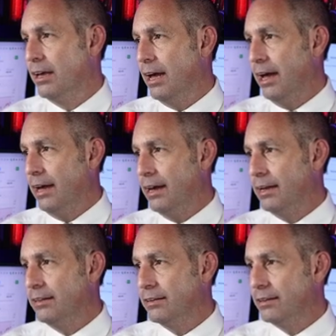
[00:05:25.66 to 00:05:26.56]

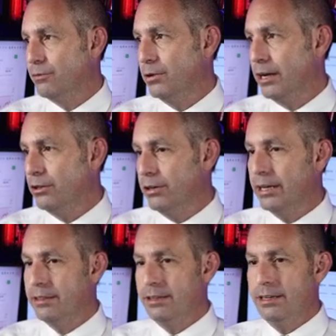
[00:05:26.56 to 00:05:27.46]
And when I look
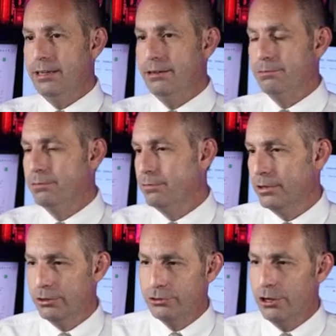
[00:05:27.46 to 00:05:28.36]
at the,
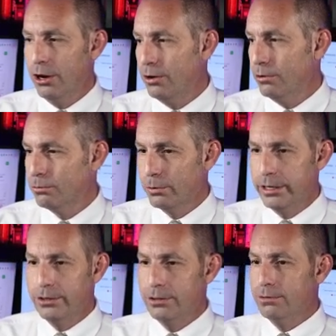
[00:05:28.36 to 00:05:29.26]
there's no
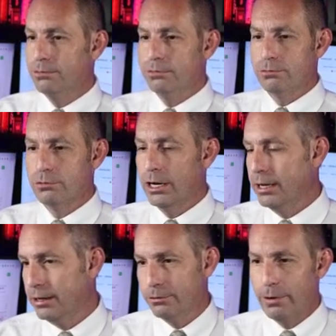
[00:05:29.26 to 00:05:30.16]
real
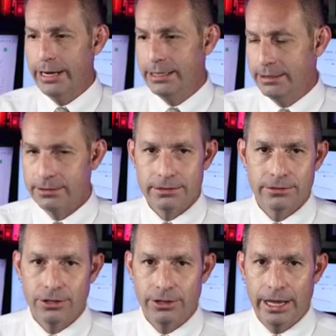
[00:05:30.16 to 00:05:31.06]
ratings.
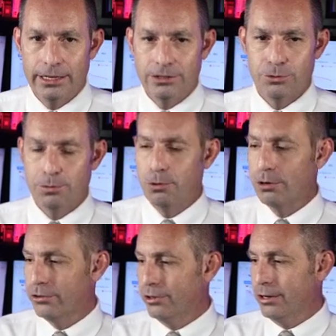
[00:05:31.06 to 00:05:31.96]
So the analyst
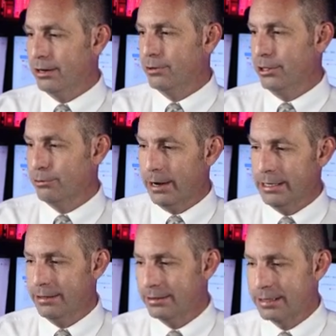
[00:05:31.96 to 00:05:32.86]
reports, they're not really
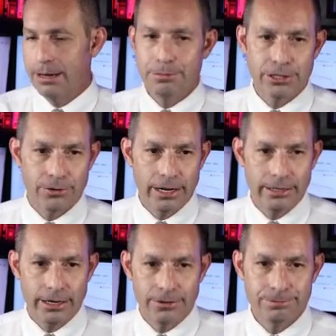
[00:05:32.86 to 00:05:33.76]
rating this company right
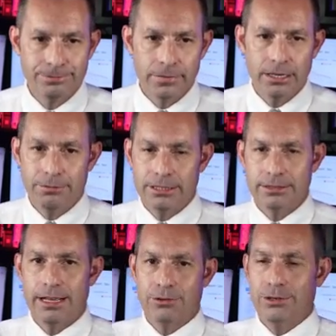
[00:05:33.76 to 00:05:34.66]
now because it's
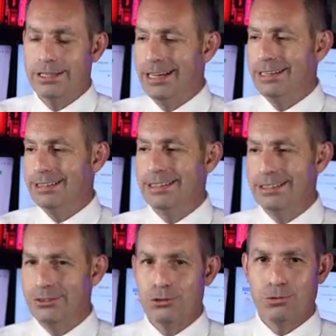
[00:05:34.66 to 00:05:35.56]
not really
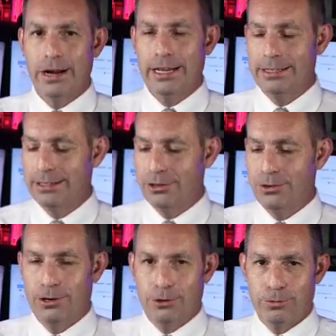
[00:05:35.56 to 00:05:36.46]
anything to rate.
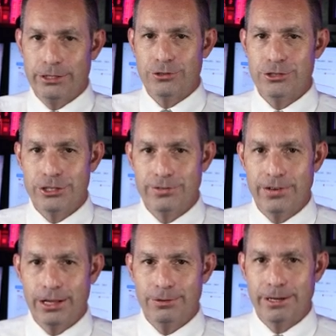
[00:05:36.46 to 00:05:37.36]
They're a research and
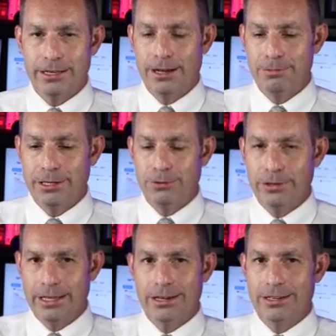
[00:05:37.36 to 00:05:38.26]
development company
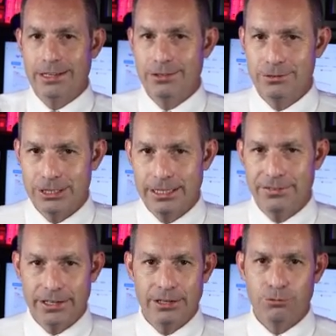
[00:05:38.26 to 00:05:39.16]
without any
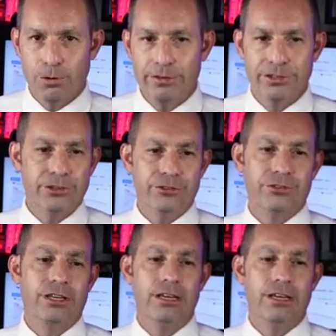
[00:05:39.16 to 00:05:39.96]
significant revenues.